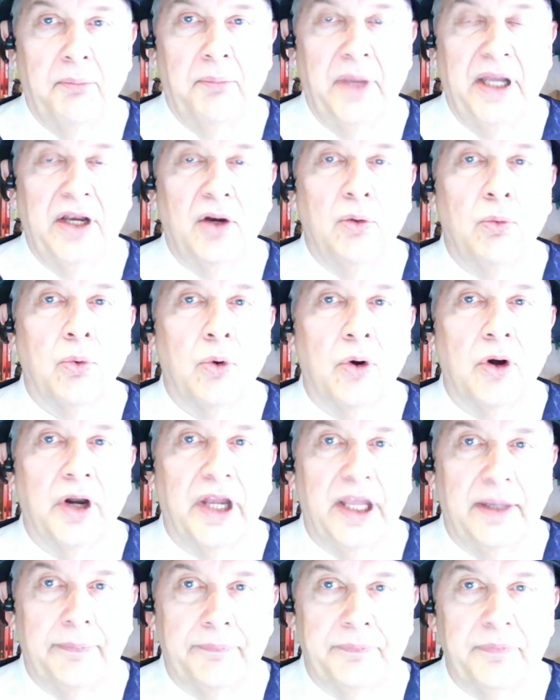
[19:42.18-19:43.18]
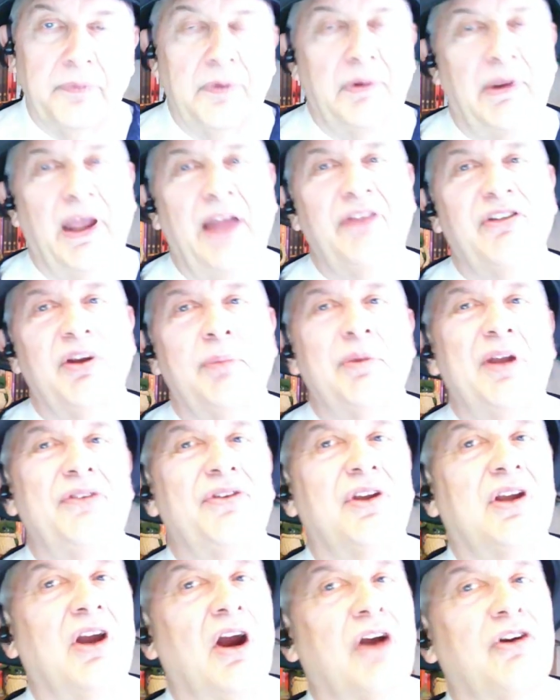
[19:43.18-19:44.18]
made it wordy. And sometimes
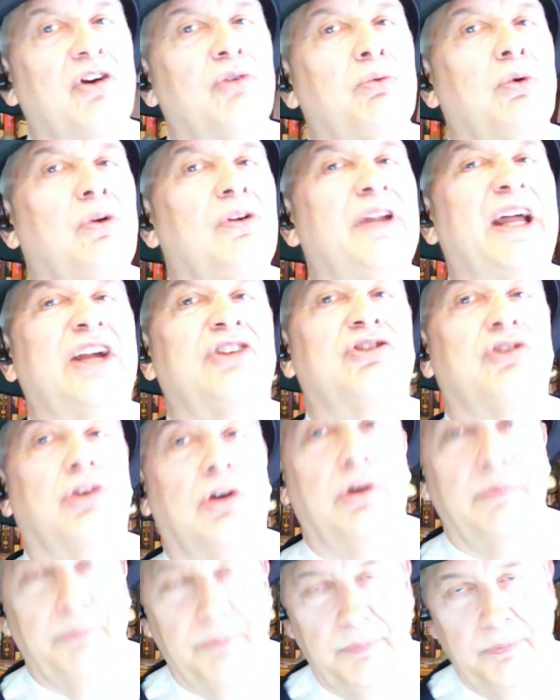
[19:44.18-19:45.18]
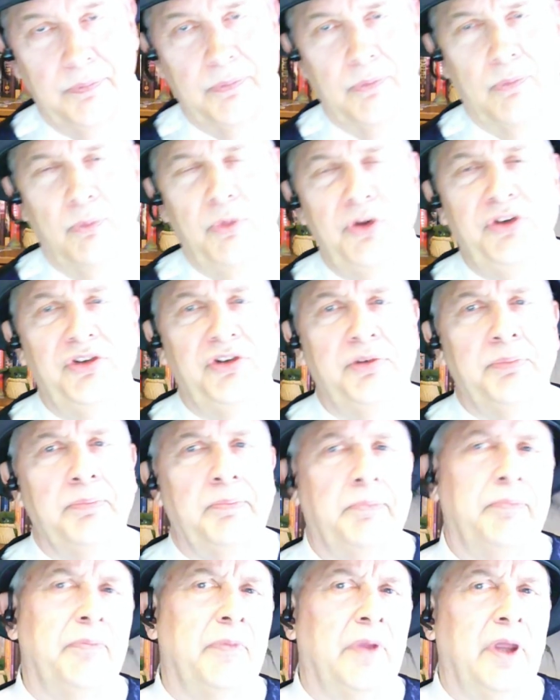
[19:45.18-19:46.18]
the characters will lecture, which
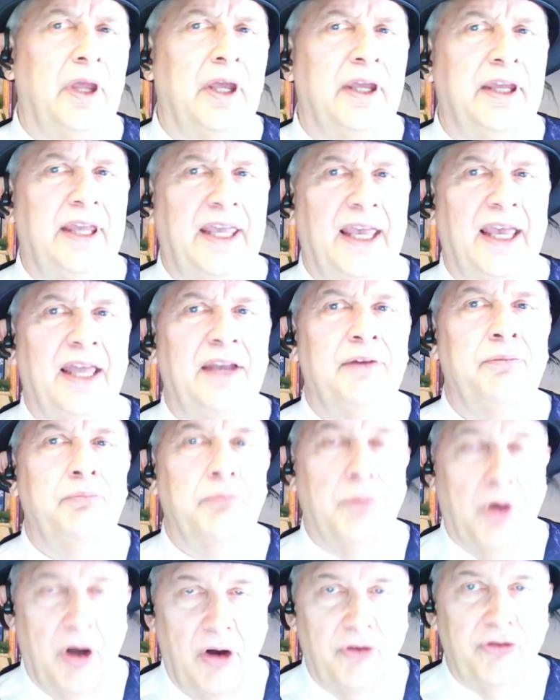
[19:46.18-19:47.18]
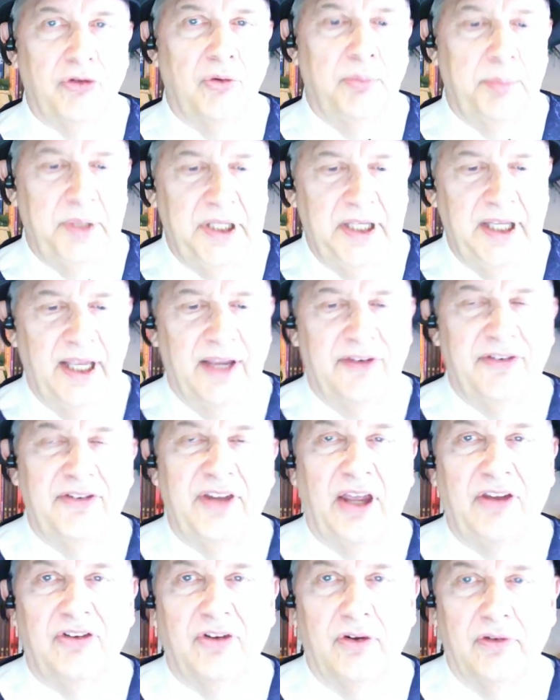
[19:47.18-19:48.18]
can also be
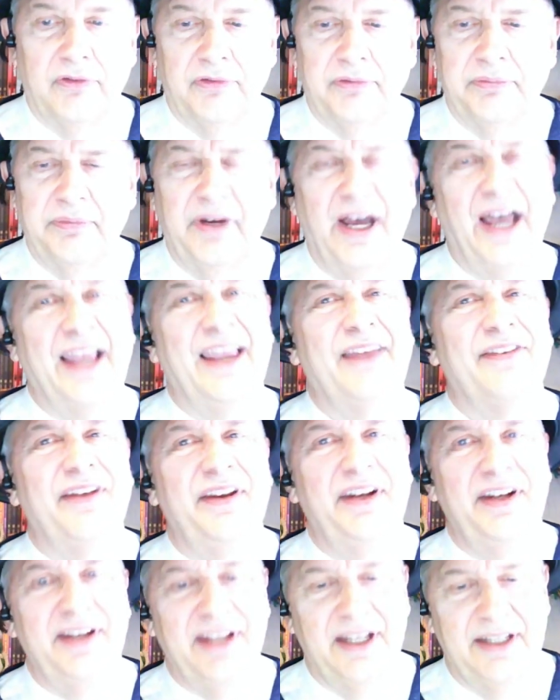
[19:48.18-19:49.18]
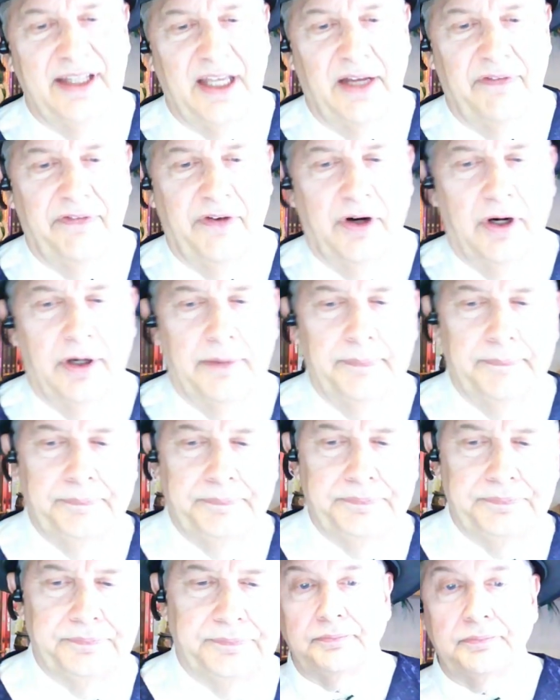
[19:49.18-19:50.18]
excessive. I guess I didn't get that far.
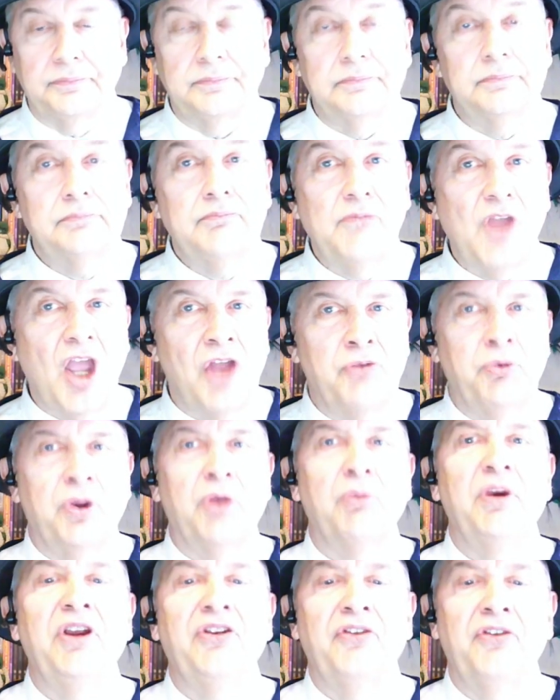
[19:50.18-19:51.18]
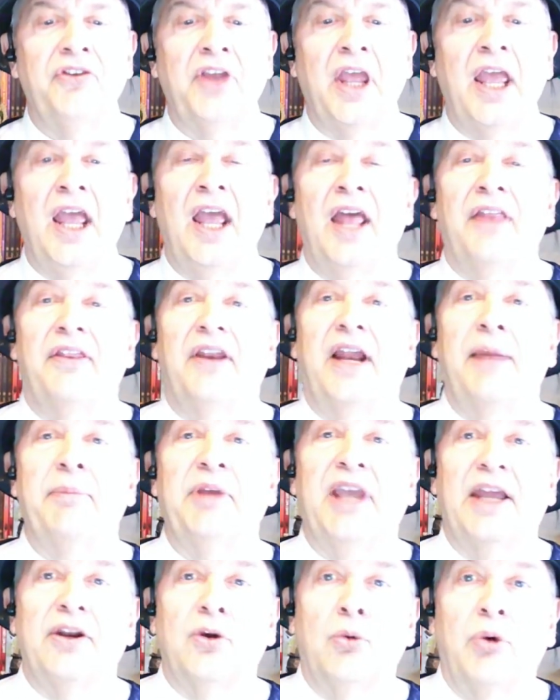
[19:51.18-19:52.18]
It's one of the reasons that I
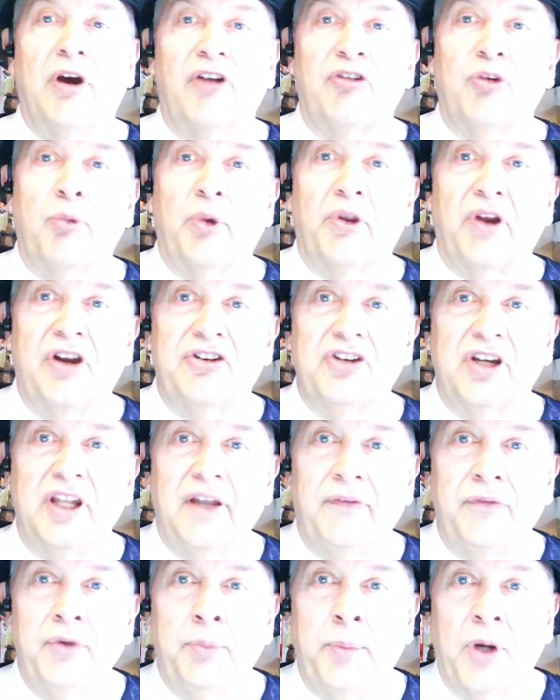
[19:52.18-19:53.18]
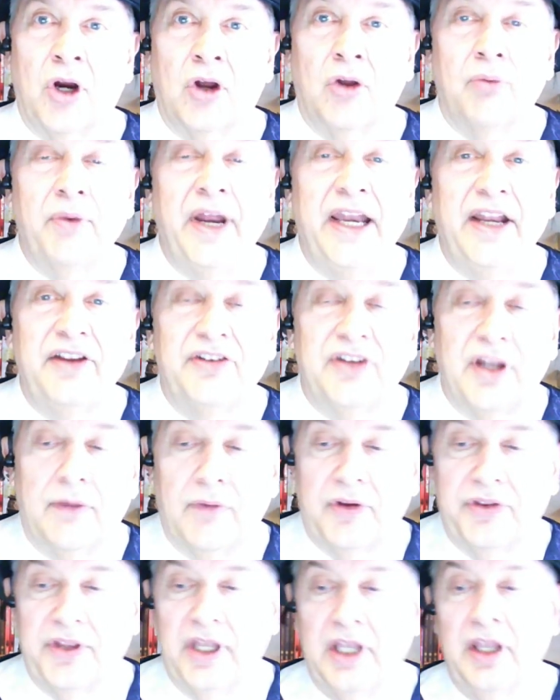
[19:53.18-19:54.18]
began to question whether I should give numerical ratings to
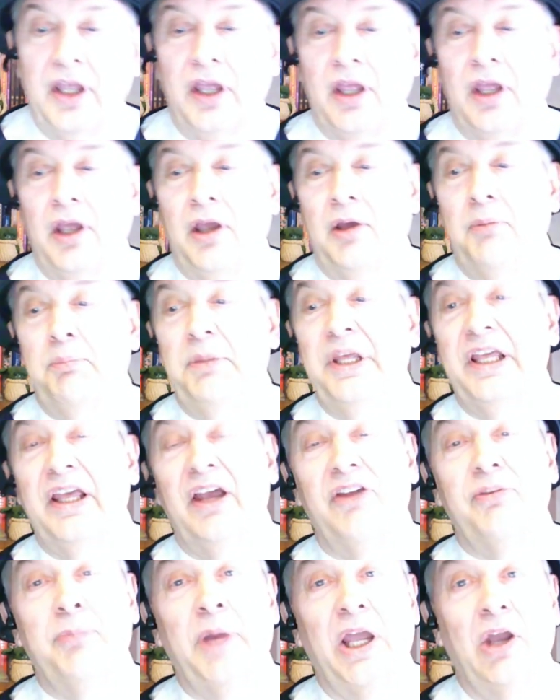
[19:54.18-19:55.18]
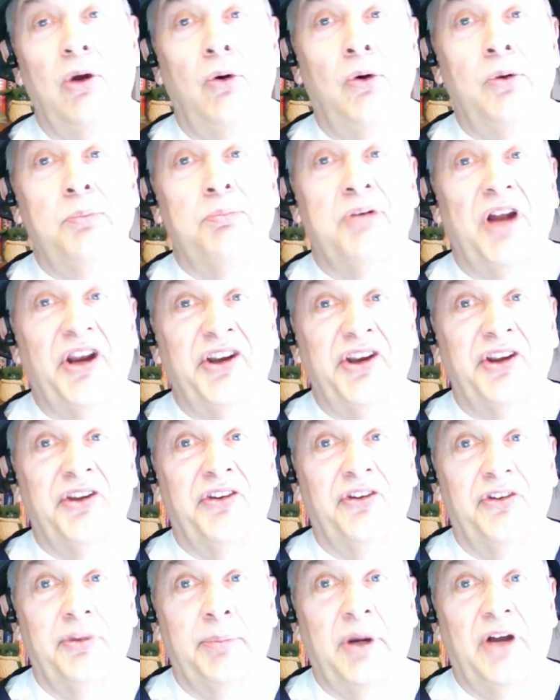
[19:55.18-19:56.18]
everything, because my own
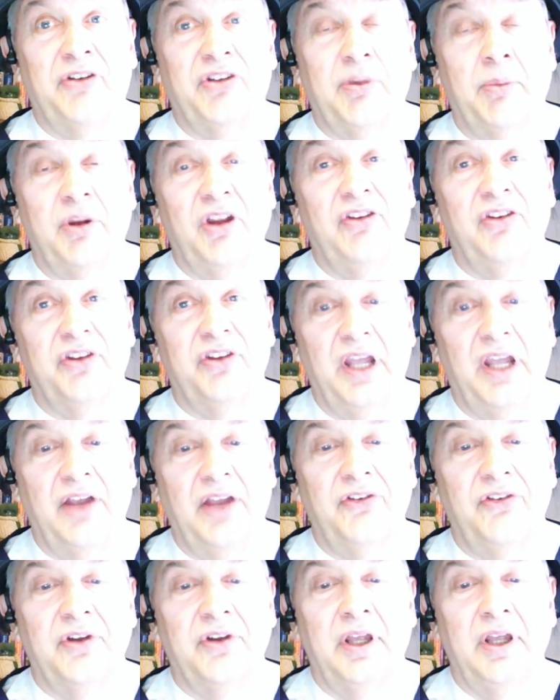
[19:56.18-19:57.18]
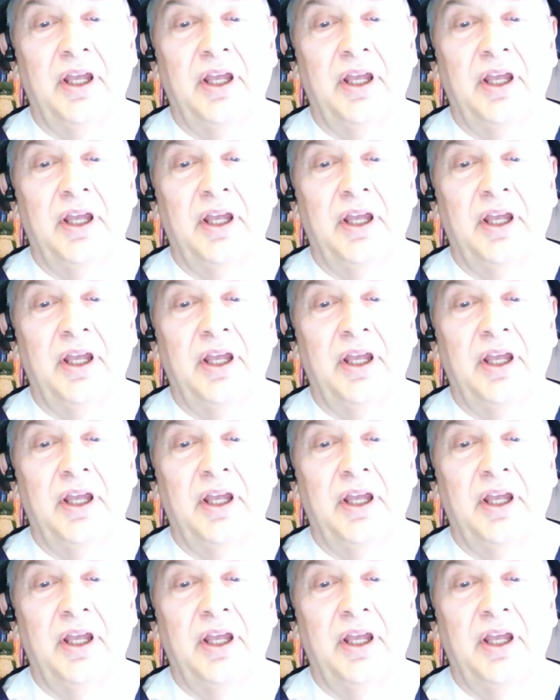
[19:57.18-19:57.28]
prejudices about some of these things